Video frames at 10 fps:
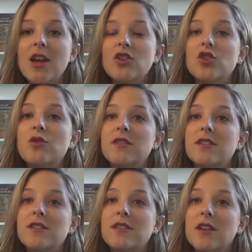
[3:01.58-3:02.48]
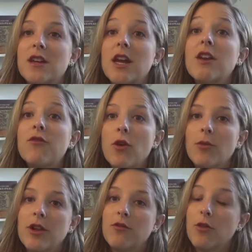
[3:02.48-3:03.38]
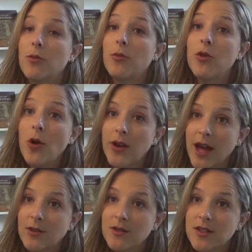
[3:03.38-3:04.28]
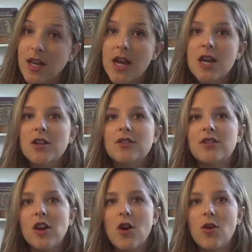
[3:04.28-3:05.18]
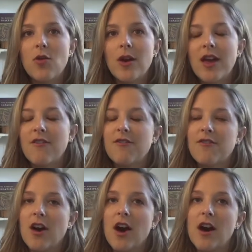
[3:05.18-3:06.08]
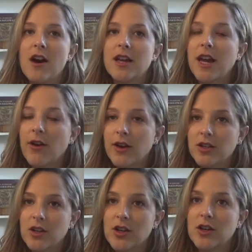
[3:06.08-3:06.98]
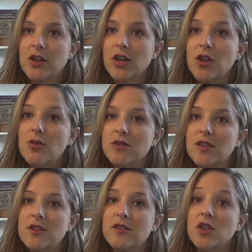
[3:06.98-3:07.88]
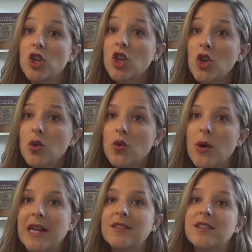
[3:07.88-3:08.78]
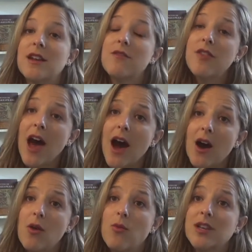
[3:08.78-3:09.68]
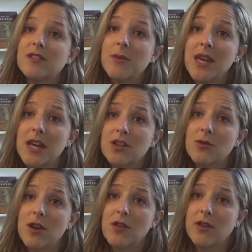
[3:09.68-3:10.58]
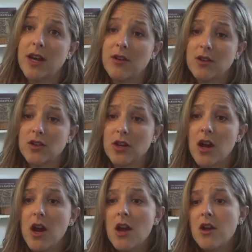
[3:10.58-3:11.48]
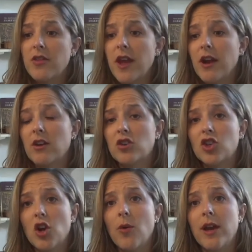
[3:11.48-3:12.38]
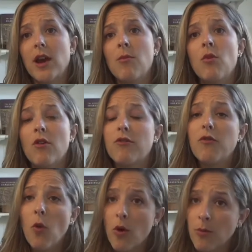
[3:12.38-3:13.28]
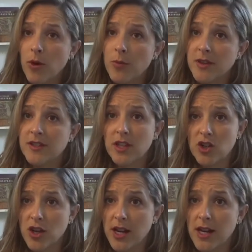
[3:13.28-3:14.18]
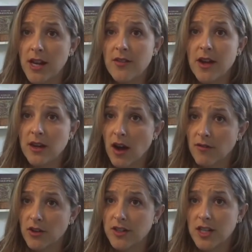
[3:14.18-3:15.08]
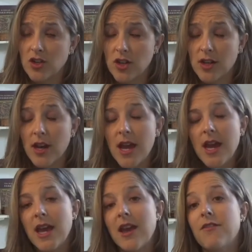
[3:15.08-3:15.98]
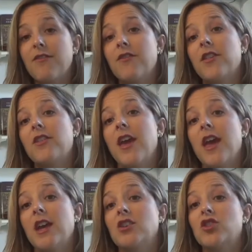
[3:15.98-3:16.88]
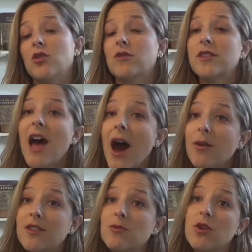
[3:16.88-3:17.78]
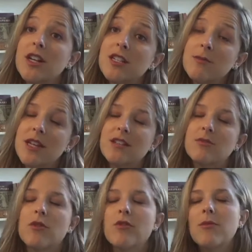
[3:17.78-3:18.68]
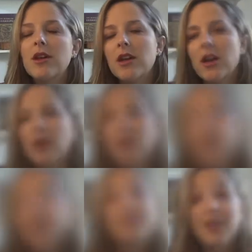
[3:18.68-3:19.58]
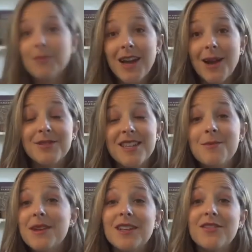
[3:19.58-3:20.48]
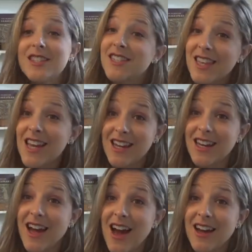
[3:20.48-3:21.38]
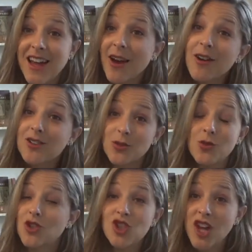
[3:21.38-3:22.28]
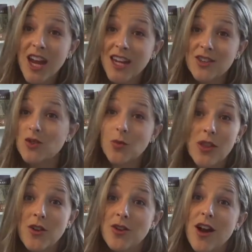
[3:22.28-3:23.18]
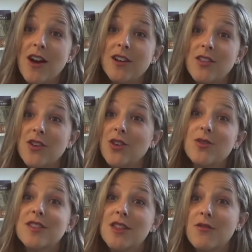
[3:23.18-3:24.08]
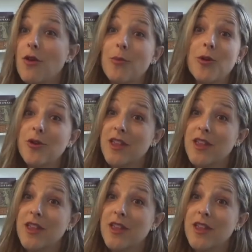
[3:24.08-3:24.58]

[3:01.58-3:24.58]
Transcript: chooses informal and formal pronouns. So if a character uses you instead of thou when speaking to another character, they're showing a more formal position in that conversation. If they choose thou, it's more intimate, it's more familiar. Sometimes in the middle of a scene, a character will change whether or not they're using the formal or the